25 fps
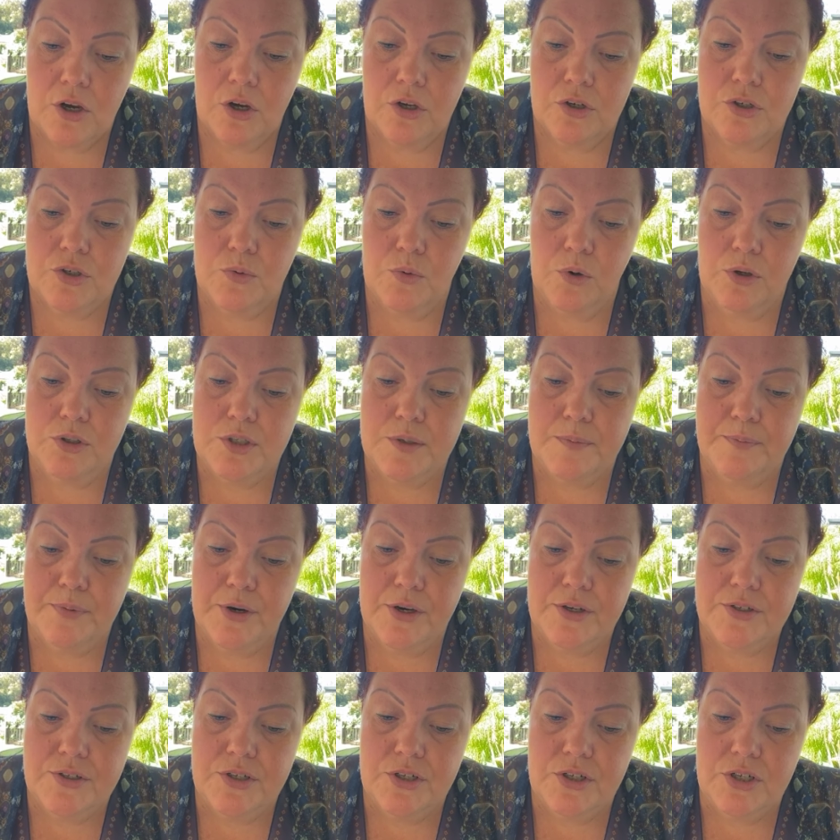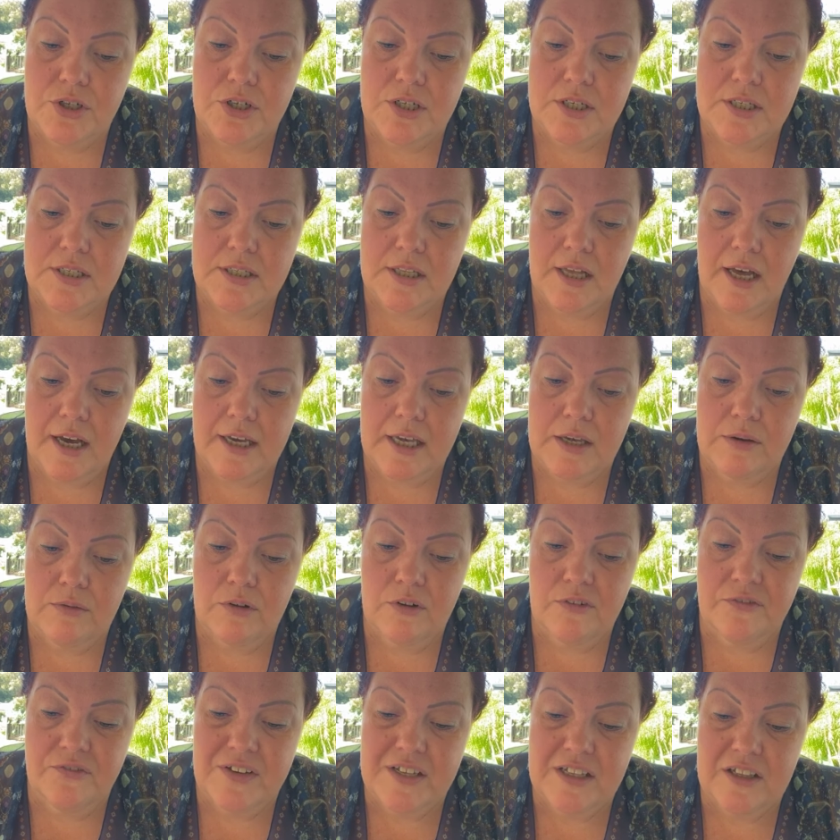Towards a person you dislike, you
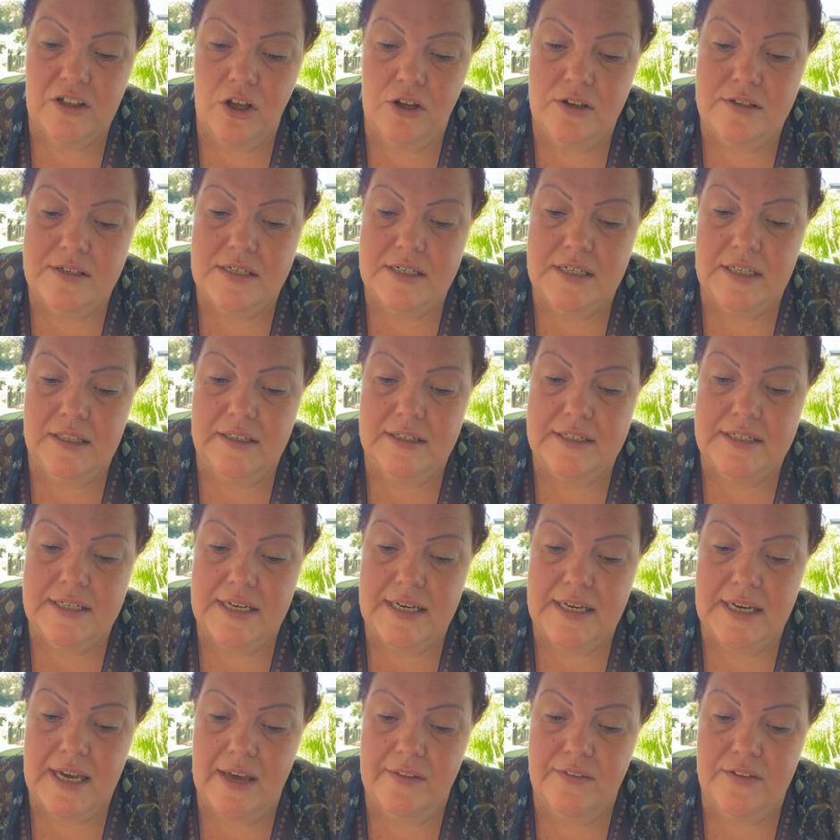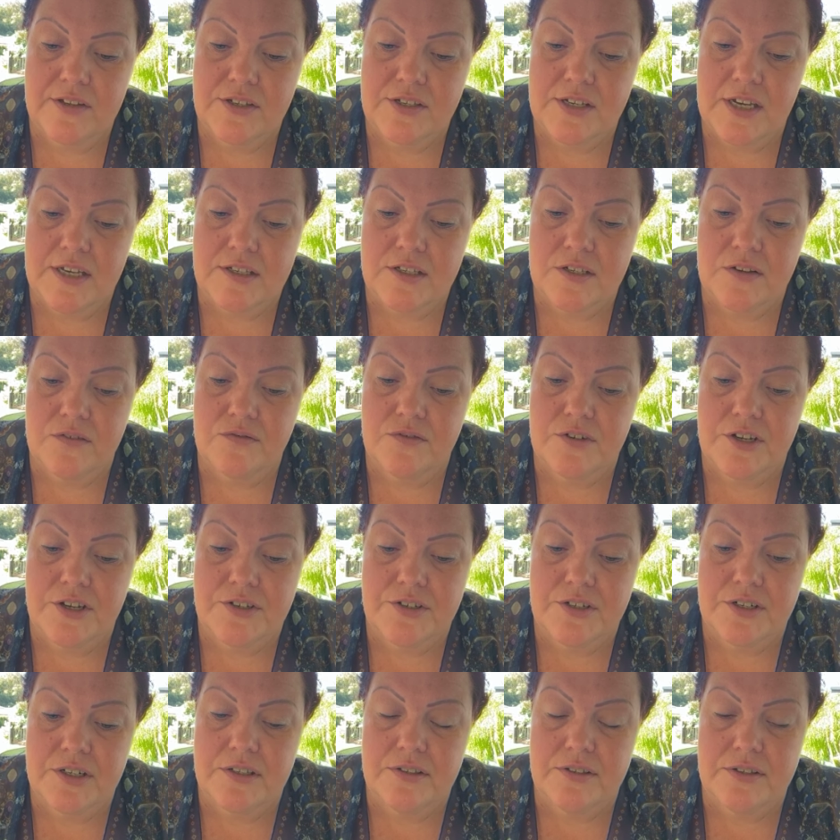will feel hostility and the sense of
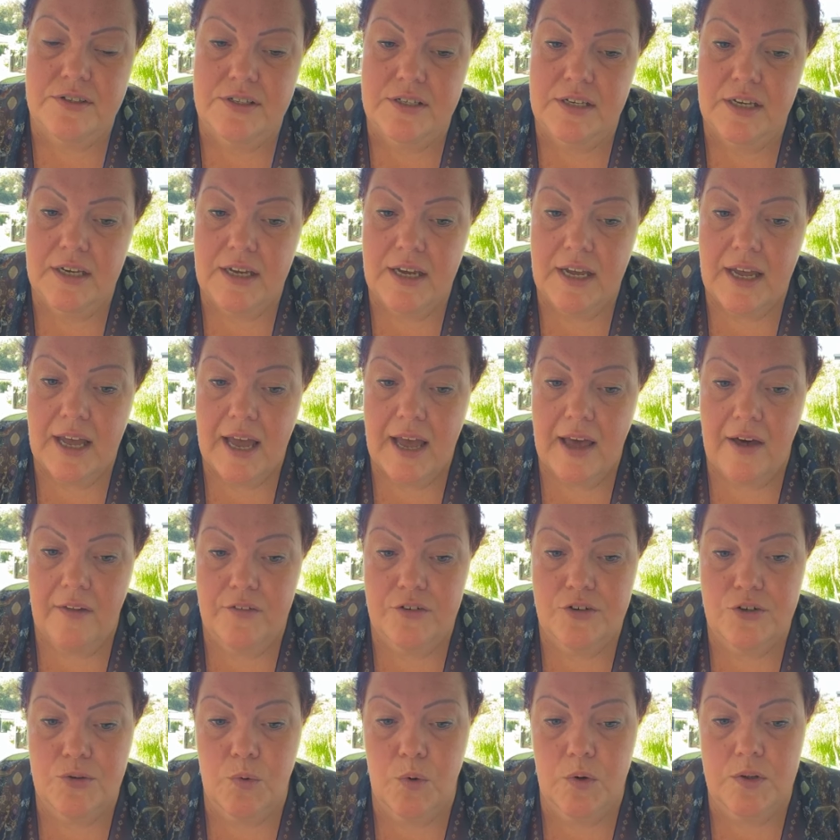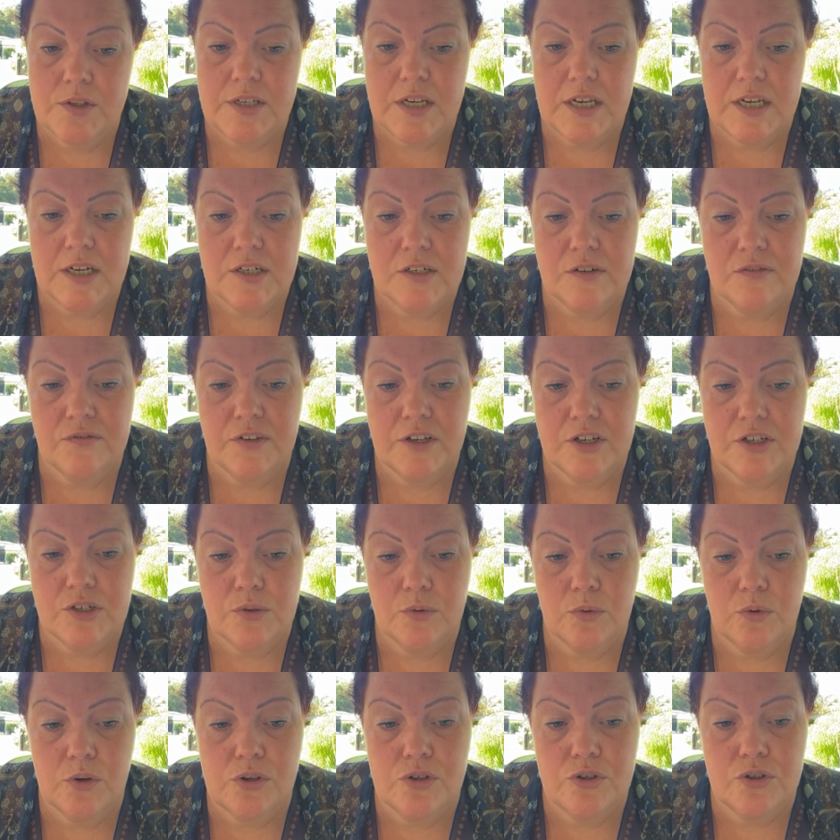distance. And towards the
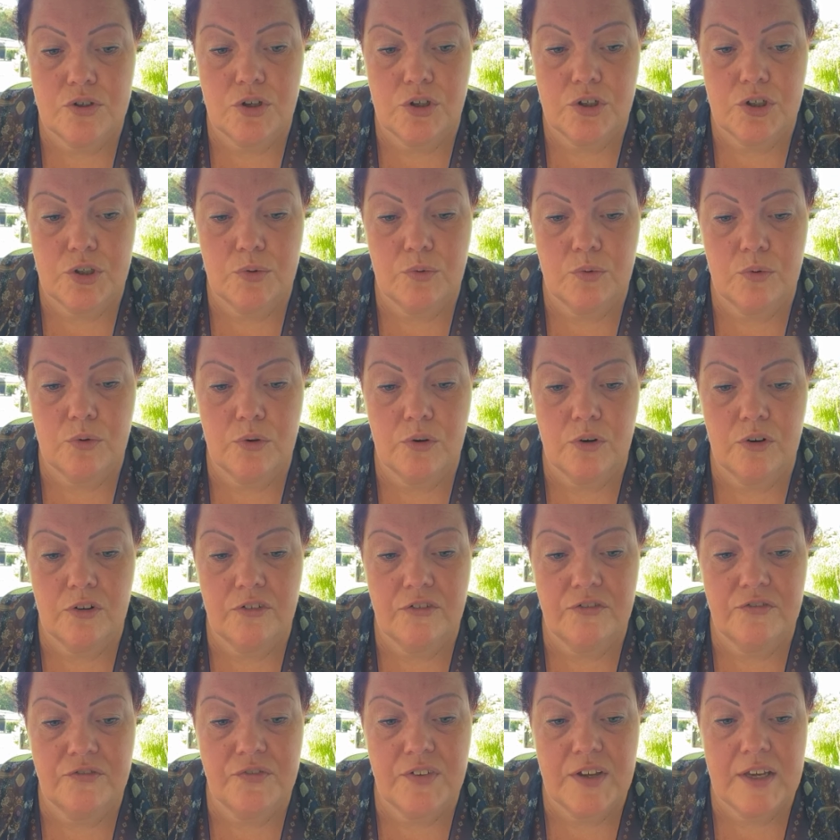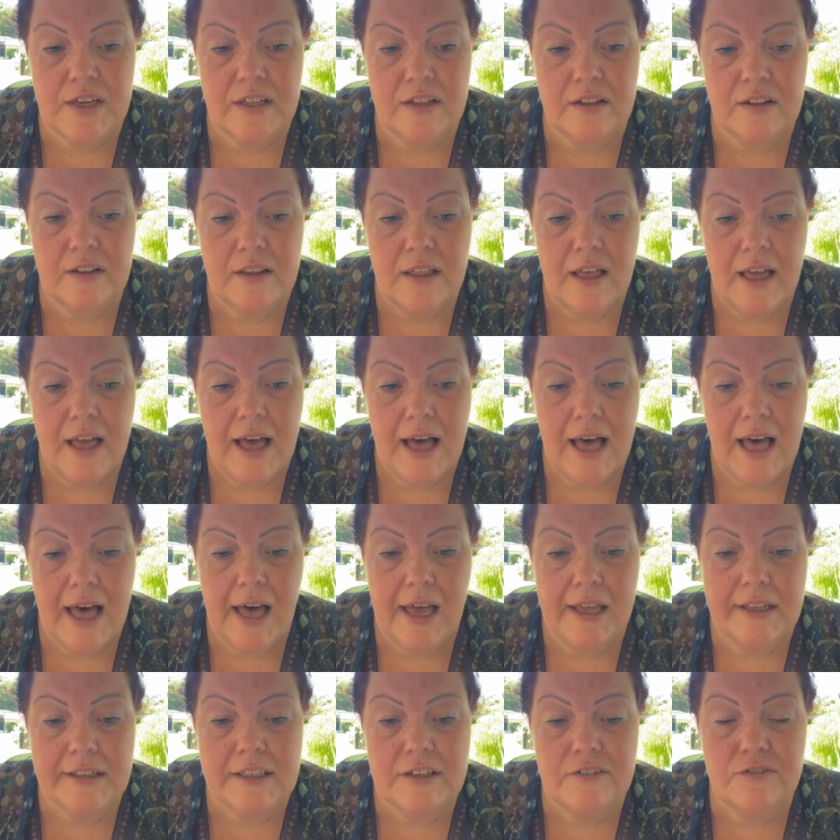individual who's neutral, you will
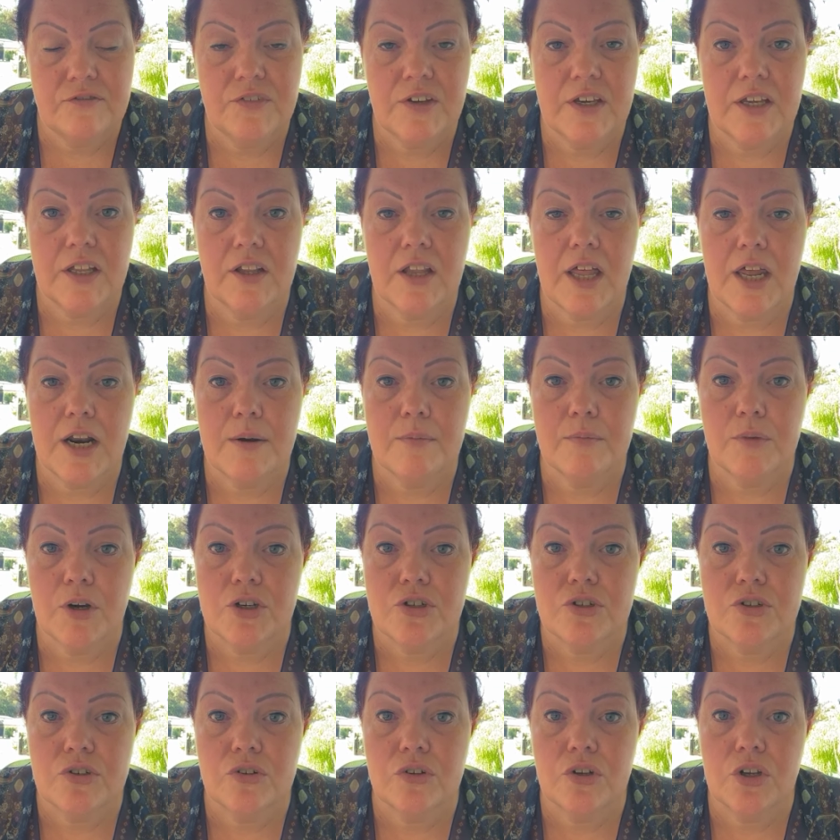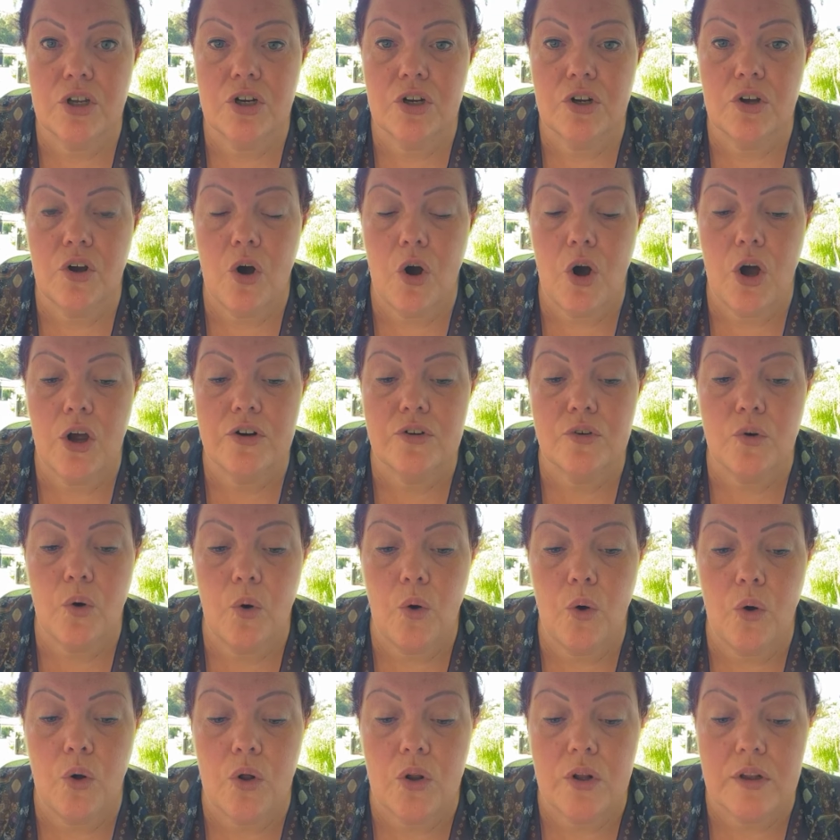hardly feel an emotion at
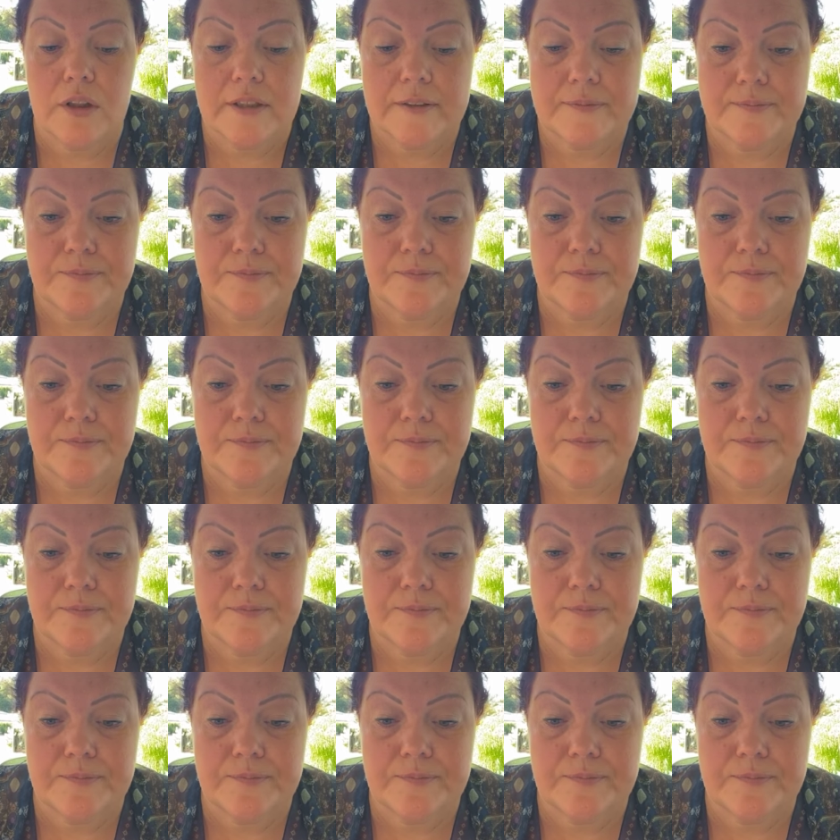all.